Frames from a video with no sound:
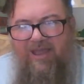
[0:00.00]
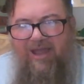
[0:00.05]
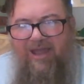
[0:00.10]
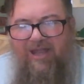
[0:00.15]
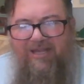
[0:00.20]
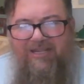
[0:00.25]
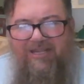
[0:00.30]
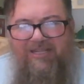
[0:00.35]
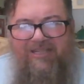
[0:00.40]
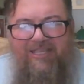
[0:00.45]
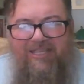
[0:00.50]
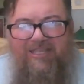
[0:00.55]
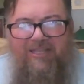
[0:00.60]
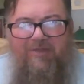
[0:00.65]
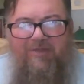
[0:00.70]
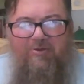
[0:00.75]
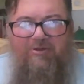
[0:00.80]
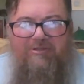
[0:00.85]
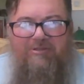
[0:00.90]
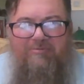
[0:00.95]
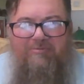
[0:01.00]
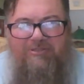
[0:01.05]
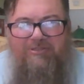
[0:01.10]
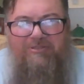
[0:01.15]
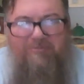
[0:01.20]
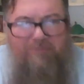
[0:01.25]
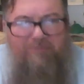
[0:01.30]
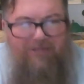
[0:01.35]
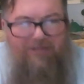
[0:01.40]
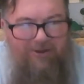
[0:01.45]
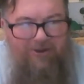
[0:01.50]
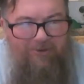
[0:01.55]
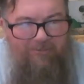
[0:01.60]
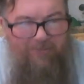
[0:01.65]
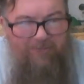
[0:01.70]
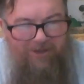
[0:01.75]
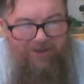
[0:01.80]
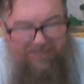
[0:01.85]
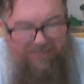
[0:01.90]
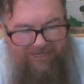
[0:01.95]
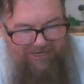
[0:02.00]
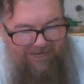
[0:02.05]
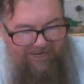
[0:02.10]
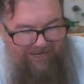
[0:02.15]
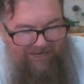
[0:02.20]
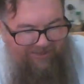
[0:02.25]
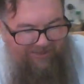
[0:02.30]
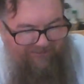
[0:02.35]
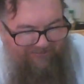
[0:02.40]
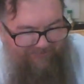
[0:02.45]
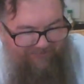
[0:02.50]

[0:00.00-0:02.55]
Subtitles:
I didn't think they were supposed to play on Monday night.